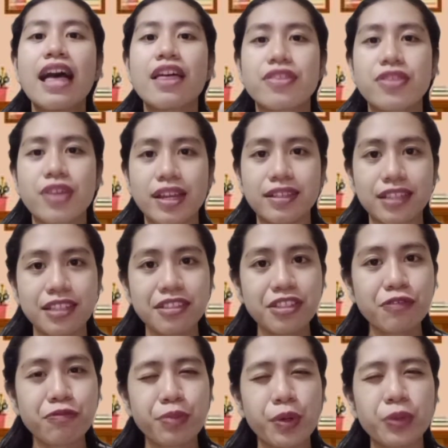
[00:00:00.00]
The
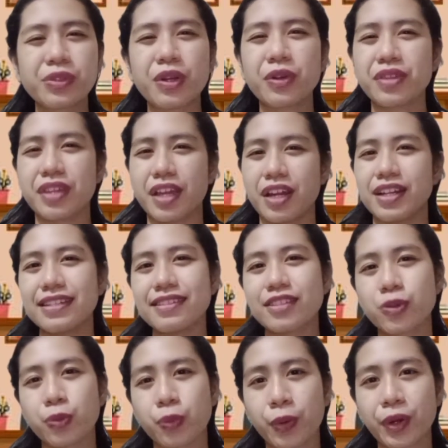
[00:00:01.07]
intensive pronoun there is
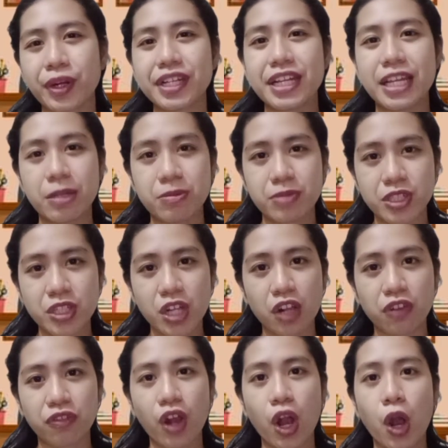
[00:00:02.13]
the word
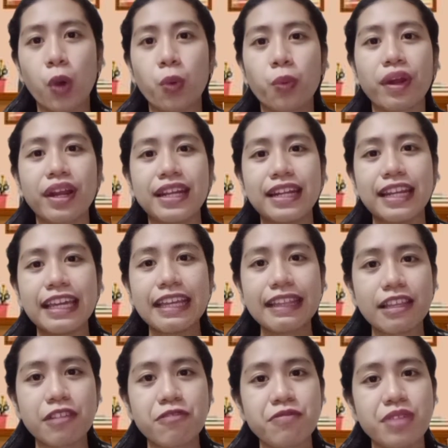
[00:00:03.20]
himself, wherein it
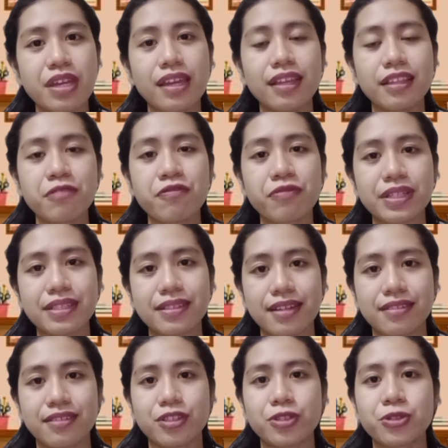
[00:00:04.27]

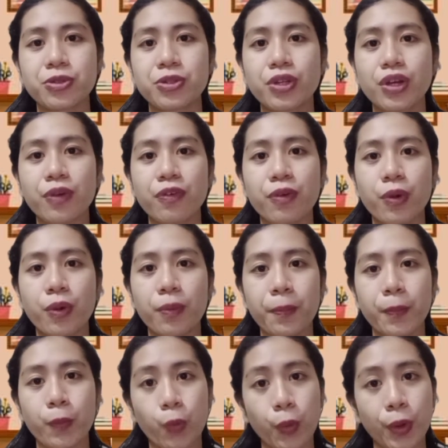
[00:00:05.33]
emphasizes to the
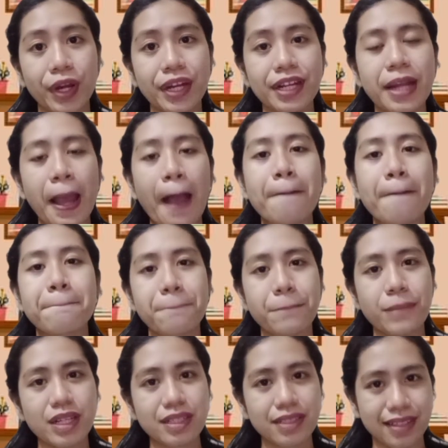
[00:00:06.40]
word
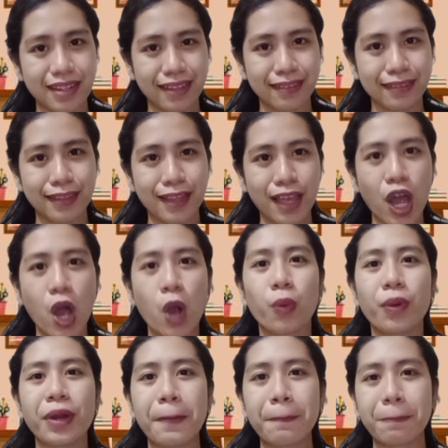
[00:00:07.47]
president,
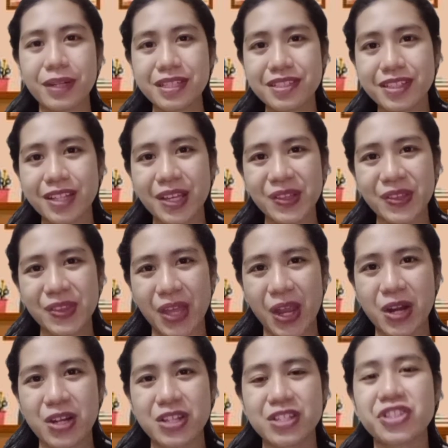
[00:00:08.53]
wherein president
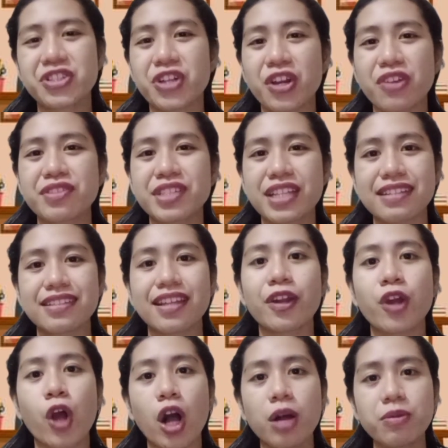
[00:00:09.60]
there serves as
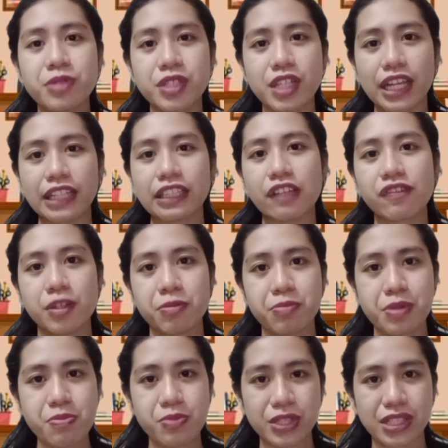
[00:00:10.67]
an object of the
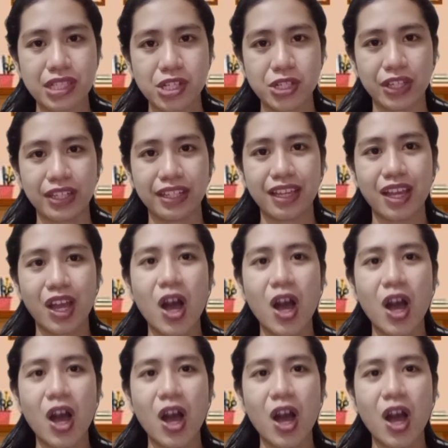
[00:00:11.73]
preposition.